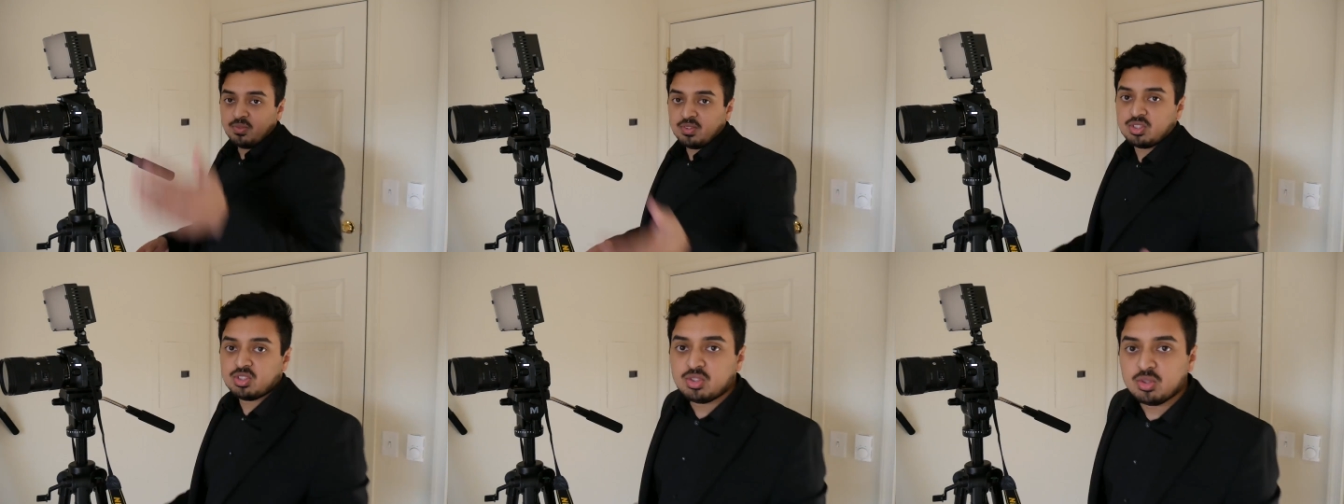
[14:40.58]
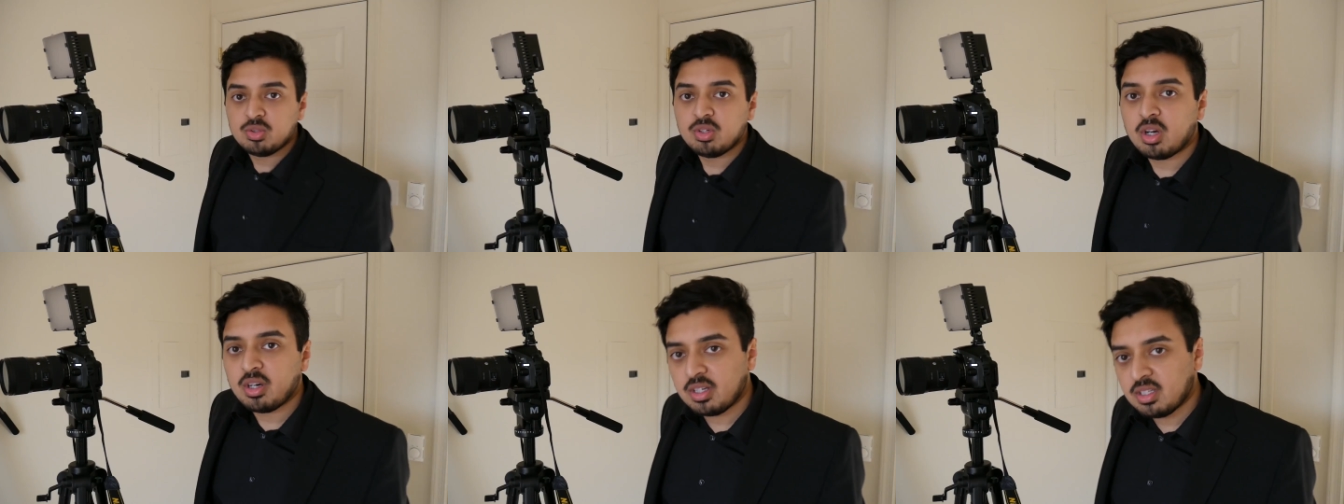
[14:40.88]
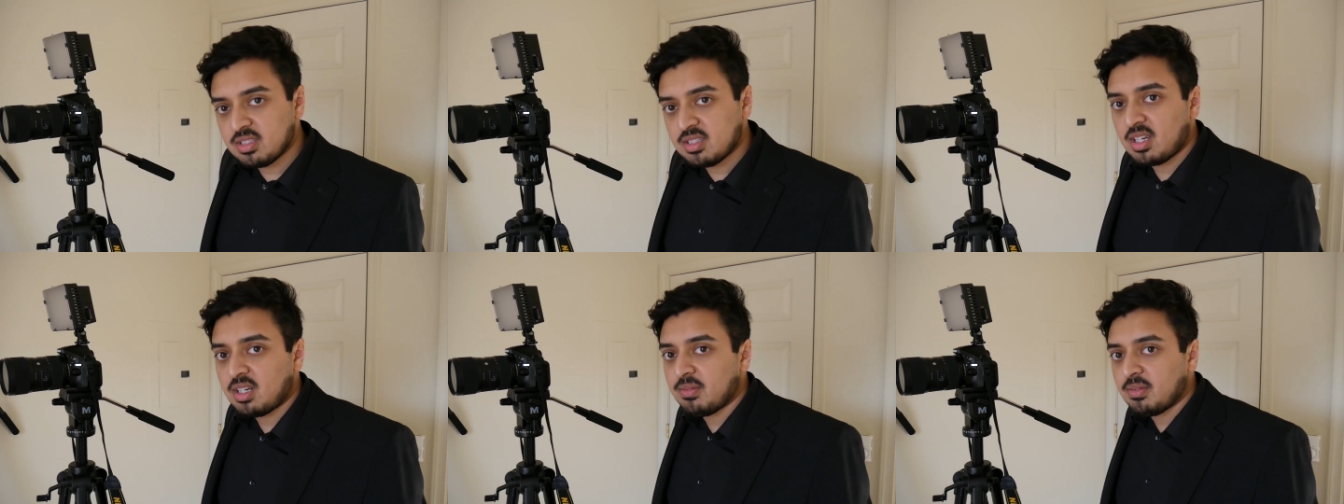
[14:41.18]
if it's too dark
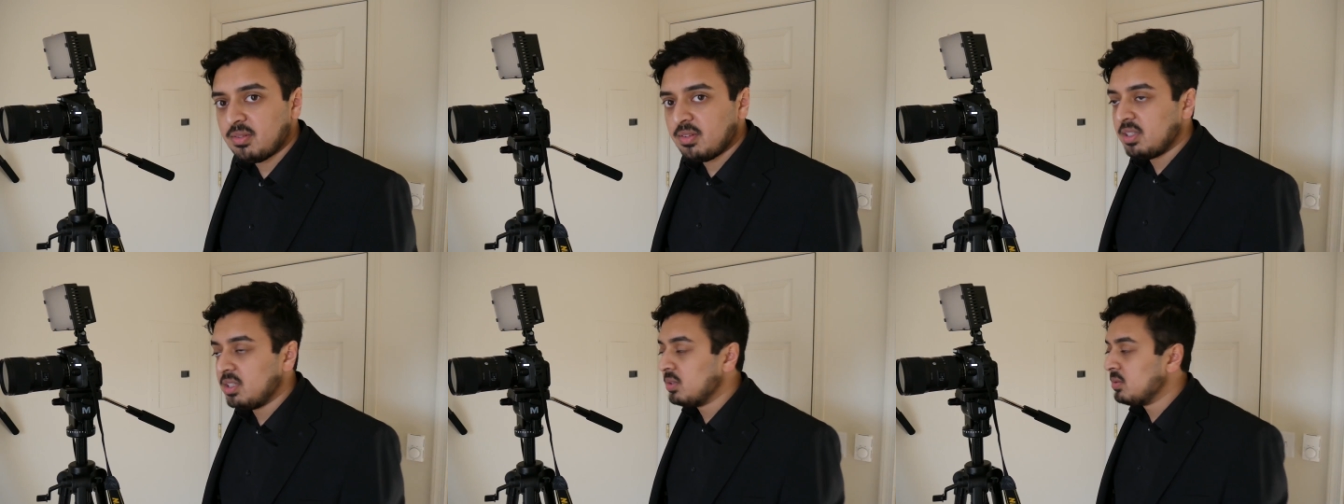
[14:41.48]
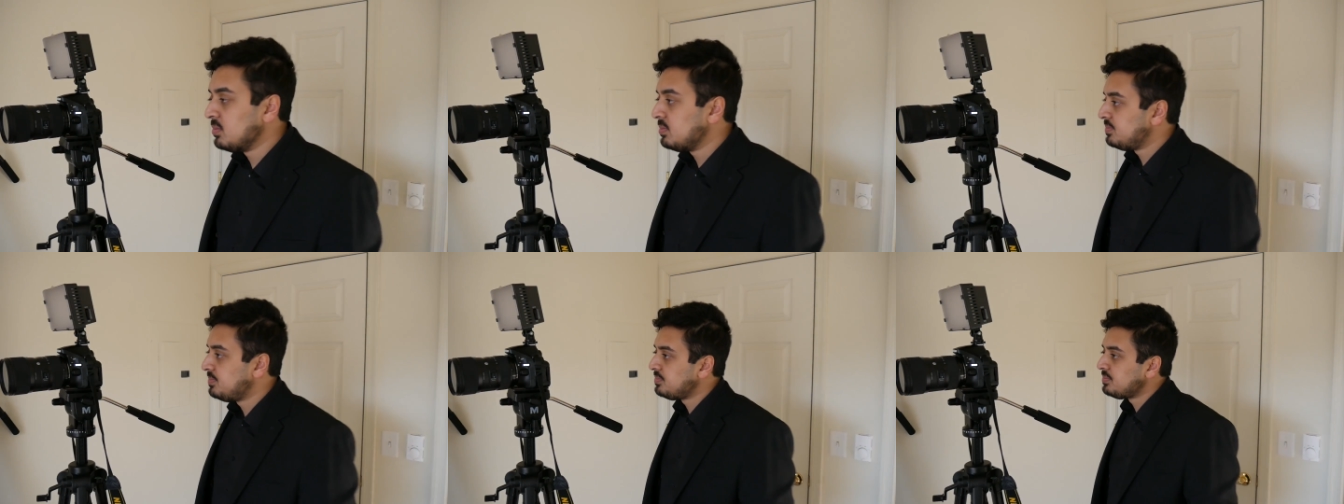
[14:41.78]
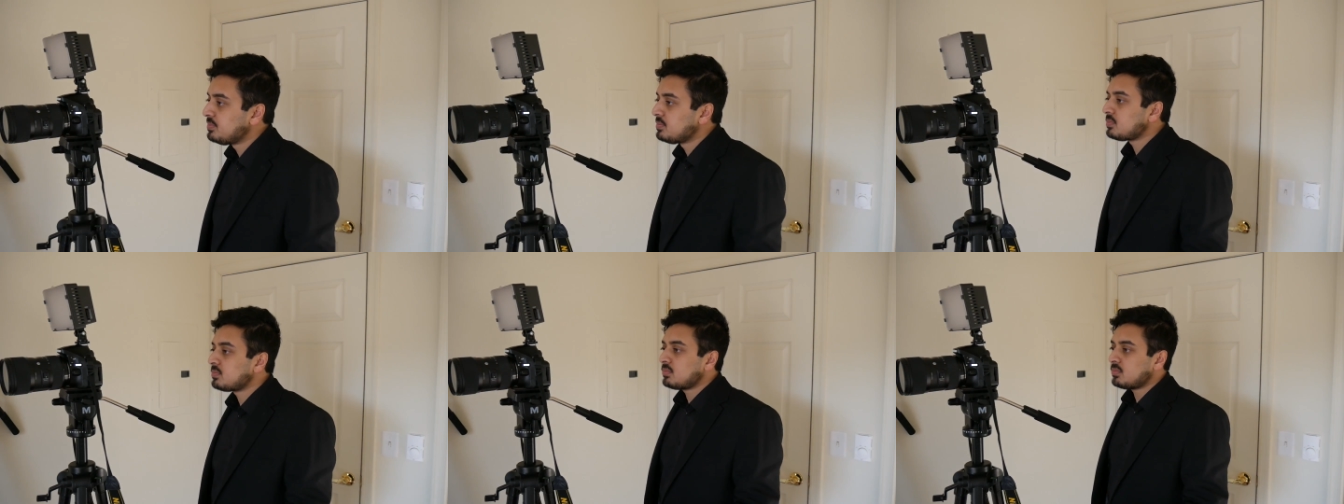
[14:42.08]
inside of a venue,
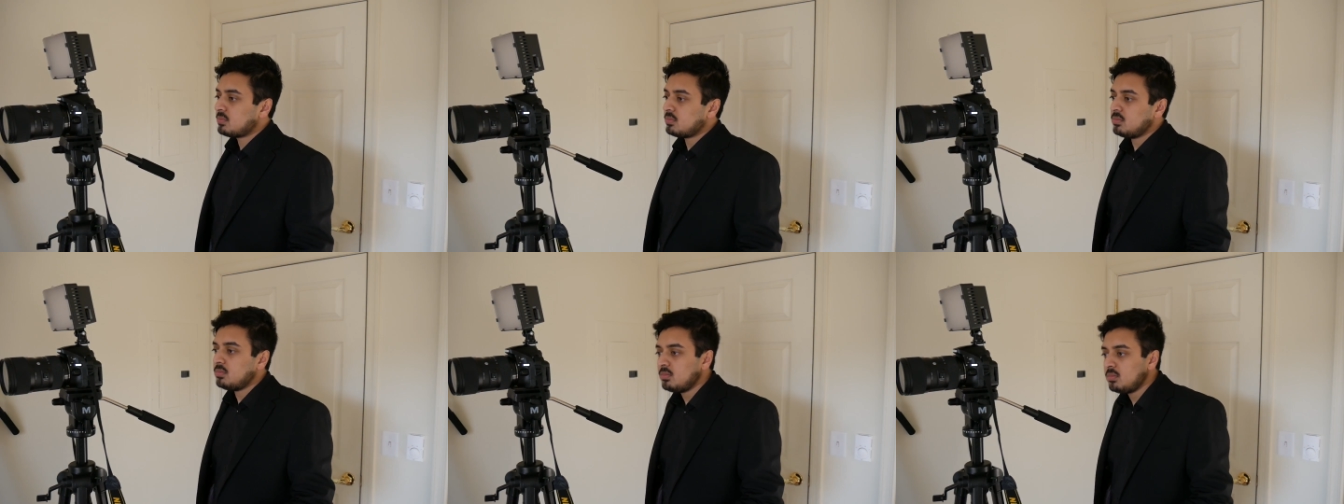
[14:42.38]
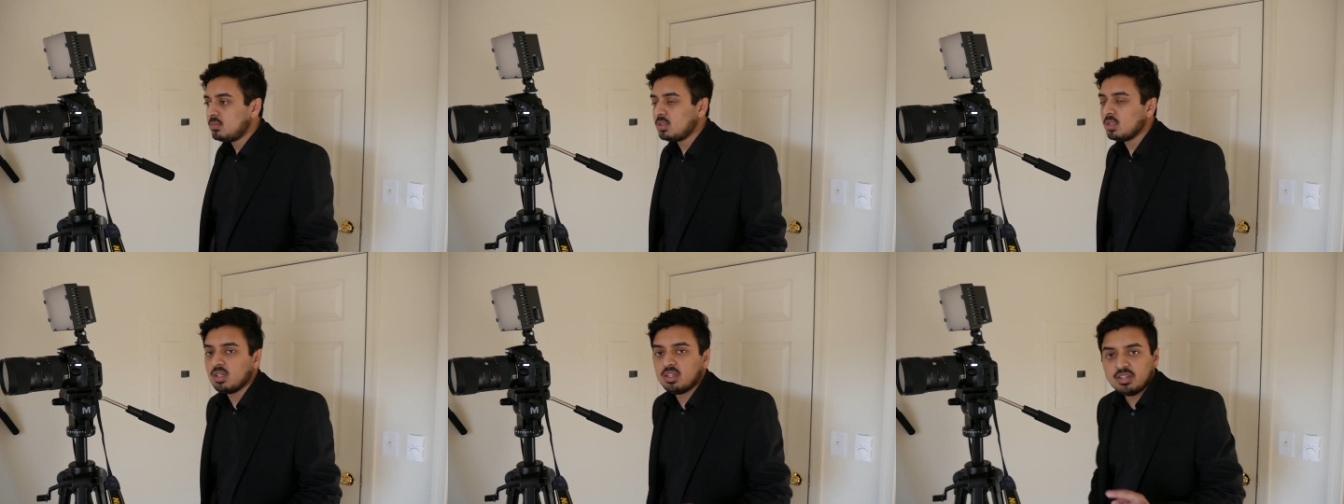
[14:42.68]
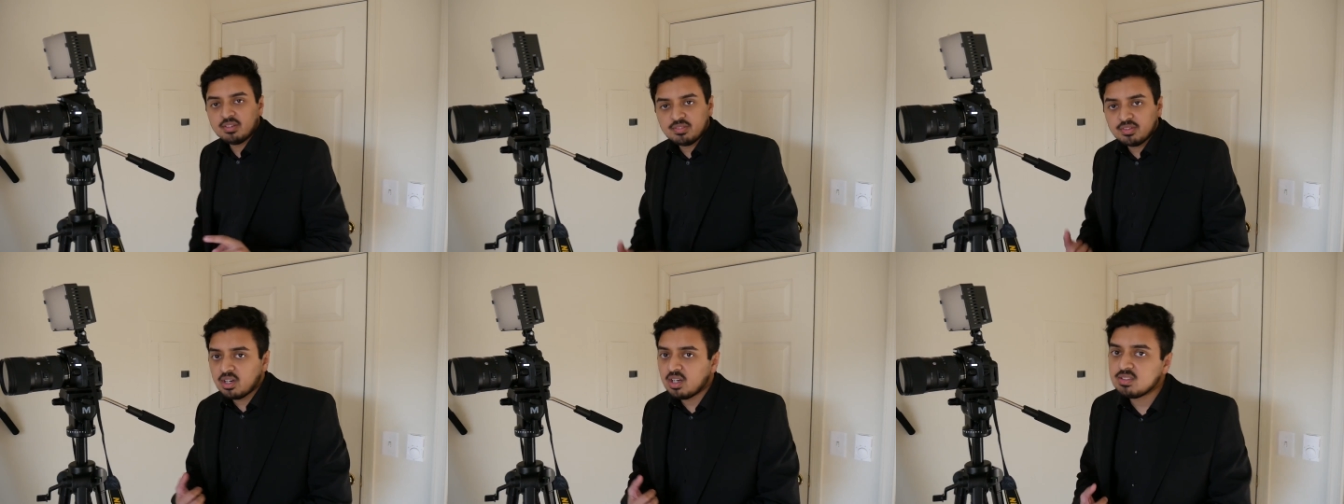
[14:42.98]

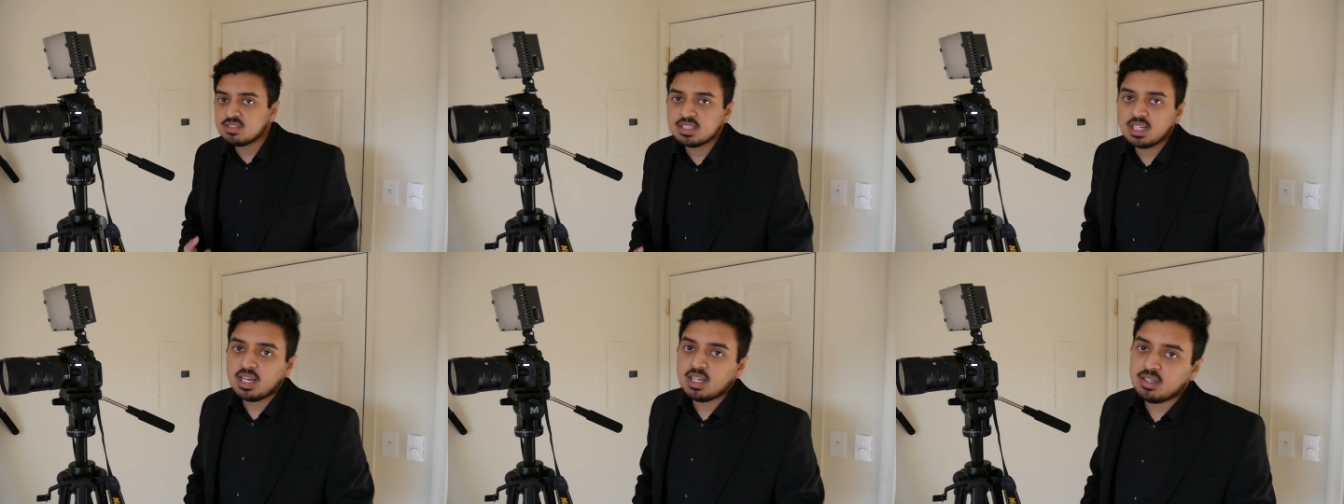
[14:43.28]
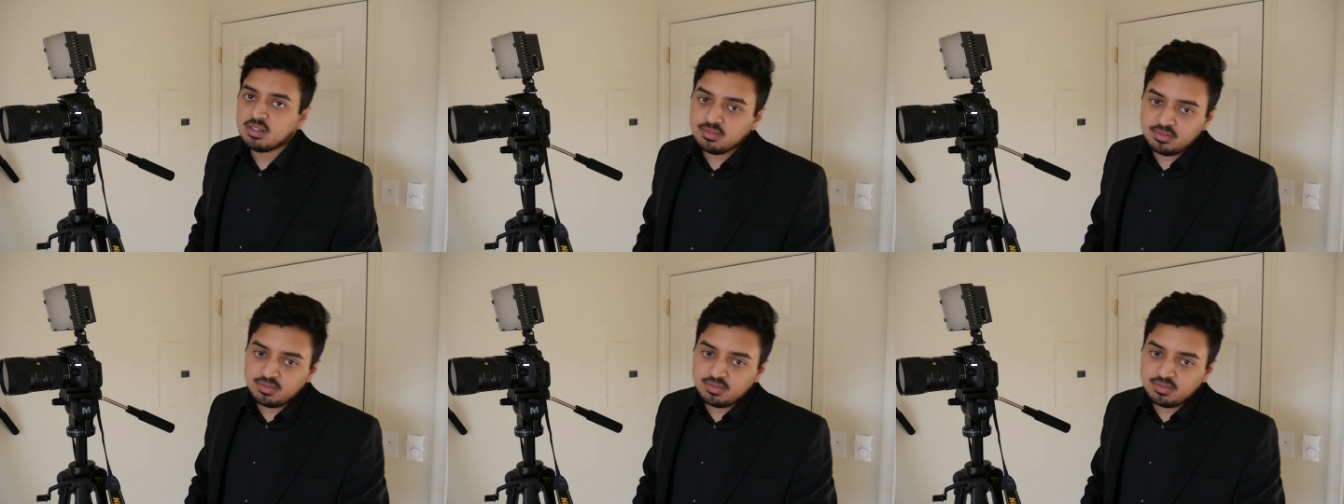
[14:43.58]
if you're outside,